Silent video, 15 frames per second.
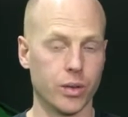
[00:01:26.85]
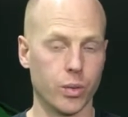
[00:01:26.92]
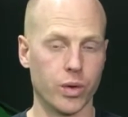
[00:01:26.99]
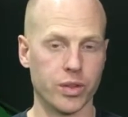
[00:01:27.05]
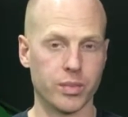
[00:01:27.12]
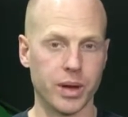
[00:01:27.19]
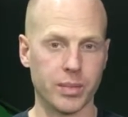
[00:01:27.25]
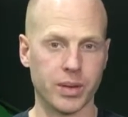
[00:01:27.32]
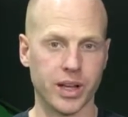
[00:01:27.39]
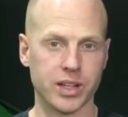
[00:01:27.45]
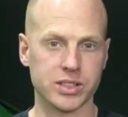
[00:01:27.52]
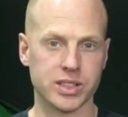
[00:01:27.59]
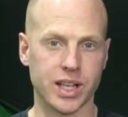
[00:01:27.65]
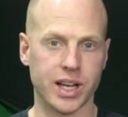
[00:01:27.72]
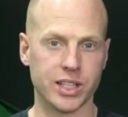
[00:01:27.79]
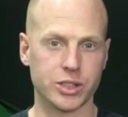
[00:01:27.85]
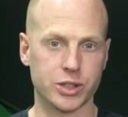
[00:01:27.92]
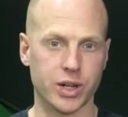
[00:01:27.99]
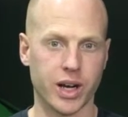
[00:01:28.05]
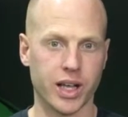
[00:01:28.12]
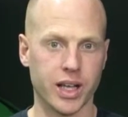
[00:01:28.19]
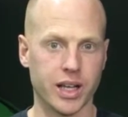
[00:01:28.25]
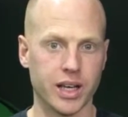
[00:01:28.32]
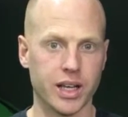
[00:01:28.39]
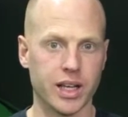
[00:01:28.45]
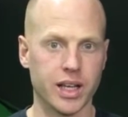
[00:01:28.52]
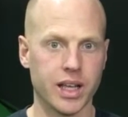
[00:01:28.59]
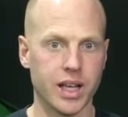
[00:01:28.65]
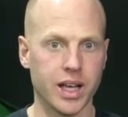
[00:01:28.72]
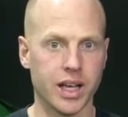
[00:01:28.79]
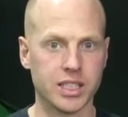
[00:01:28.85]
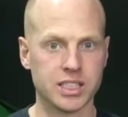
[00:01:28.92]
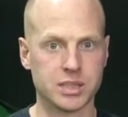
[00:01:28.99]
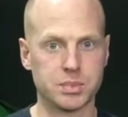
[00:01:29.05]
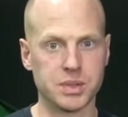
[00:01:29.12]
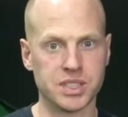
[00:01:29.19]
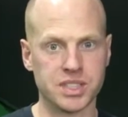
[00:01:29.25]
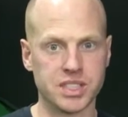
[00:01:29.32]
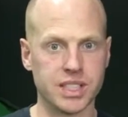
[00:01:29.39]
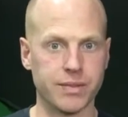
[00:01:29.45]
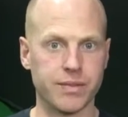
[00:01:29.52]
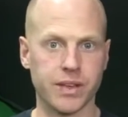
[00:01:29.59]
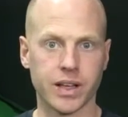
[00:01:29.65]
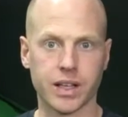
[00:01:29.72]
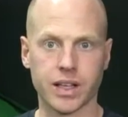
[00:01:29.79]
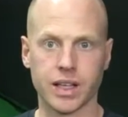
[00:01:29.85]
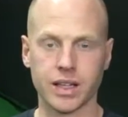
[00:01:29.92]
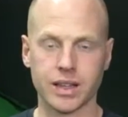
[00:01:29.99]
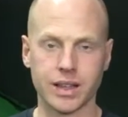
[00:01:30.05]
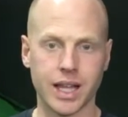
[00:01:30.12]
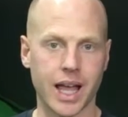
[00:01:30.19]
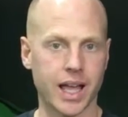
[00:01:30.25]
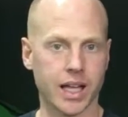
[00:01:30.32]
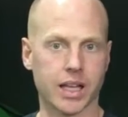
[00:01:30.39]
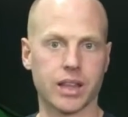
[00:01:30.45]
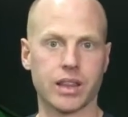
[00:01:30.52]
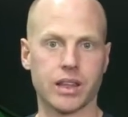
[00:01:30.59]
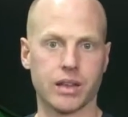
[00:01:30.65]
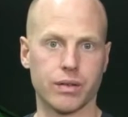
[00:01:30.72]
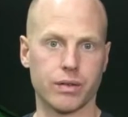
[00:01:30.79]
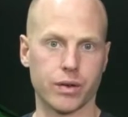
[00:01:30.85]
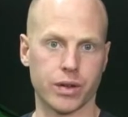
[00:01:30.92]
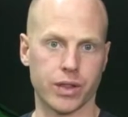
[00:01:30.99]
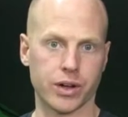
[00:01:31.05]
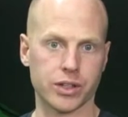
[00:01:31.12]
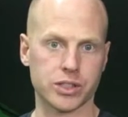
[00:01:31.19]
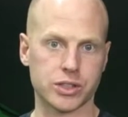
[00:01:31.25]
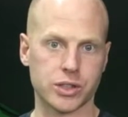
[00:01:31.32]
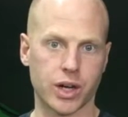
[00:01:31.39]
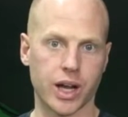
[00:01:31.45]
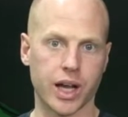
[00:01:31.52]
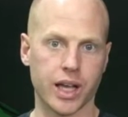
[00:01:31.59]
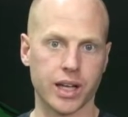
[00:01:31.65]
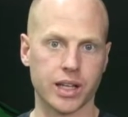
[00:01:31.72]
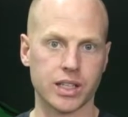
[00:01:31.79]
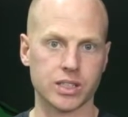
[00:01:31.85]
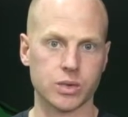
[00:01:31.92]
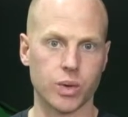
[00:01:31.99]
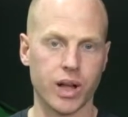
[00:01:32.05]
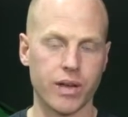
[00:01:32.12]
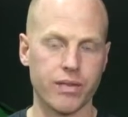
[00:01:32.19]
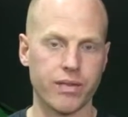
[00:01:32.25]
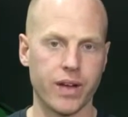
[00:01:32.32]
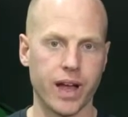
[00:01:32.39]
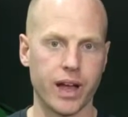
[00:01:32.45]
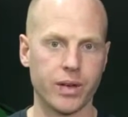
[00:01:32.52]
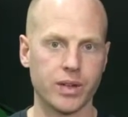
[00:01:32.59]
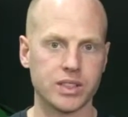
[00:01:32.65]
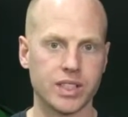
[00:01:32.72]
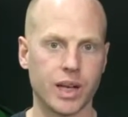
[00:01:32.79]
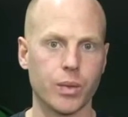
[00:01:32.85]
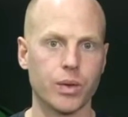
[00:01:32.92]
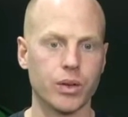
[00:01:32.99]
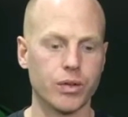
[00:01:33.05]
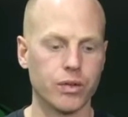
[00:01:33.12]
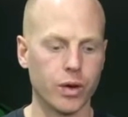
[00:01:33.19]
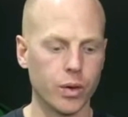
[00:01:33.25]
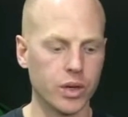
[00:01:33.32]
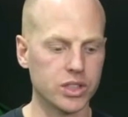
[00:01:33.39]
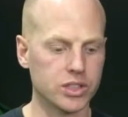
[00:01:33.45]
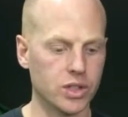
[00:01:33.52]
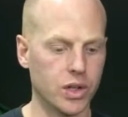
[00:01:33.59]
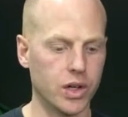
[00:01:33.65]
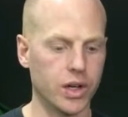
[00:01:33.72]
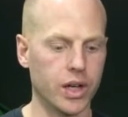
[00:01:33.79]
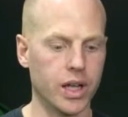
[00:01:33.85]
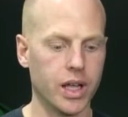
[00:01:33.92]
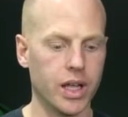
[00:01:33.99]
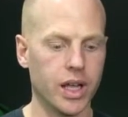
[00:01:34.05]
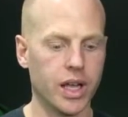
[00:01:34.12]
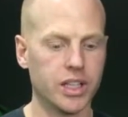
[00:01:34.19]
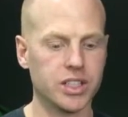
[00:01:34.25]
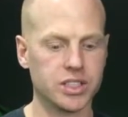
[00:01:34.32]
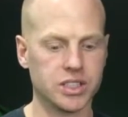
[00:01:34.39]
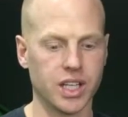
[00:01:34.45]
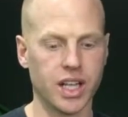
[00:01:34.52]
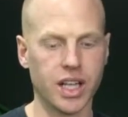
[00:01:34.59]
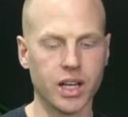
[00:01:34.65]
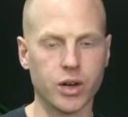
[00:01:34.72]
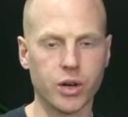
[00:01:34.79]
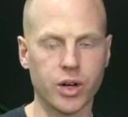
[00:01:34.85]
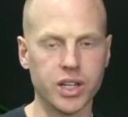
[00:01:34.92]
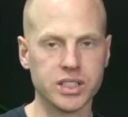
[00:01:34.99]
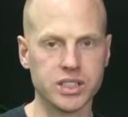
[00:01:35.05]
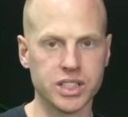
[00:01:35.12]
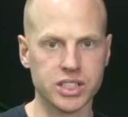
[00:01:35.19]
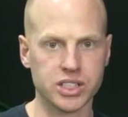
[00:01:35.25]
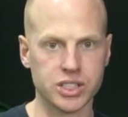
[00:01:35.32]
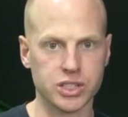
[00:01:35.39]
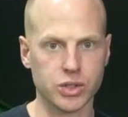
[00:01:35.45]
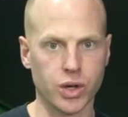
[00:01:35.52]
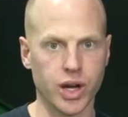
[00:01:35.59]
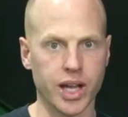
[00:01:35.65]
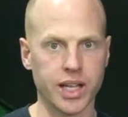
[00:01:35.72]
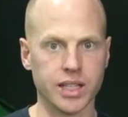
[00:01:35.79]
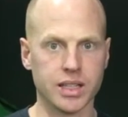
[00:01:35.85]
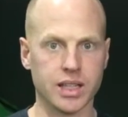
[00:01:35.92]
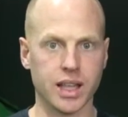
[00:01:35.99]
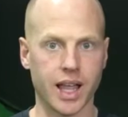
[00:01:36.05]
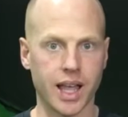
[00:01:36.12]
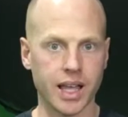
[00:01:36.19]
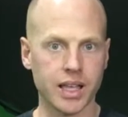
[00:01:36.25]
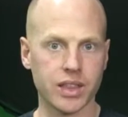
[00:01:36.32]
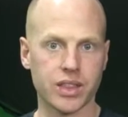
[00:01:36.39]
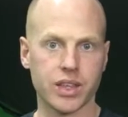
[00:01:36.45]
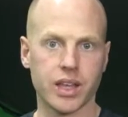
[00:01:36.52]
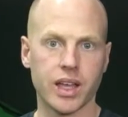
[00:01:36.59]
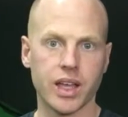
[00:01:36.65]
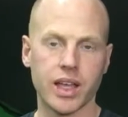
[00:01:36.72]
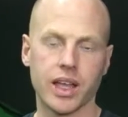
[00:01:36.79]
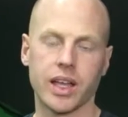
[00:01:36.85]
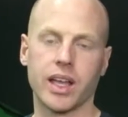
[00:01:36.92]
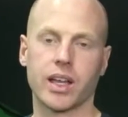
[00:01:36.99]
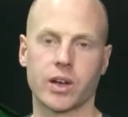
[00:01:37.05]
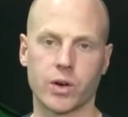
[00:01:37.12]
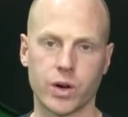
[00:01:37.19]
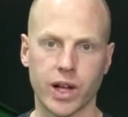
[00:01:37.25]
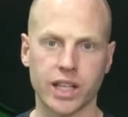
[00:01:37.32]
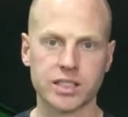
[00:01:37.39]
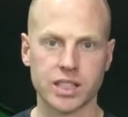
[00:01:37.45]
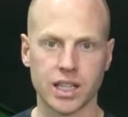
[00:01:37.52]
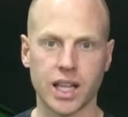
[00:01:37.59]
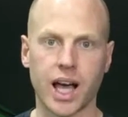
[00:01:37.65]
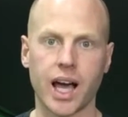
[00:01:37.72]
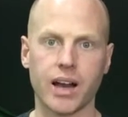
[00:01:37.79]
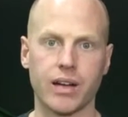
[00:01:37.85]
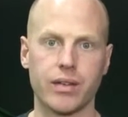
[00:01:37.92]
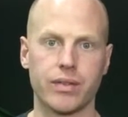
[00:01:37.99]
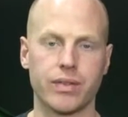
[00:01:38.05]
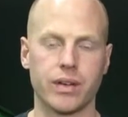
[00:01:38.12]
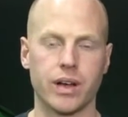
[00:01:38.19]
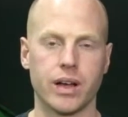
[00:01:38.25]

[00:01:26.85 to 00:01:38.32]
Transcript: with my players that I train, a specific length for their stride, because what I've found is that when you focus on just increasing stride length, it creates a lot of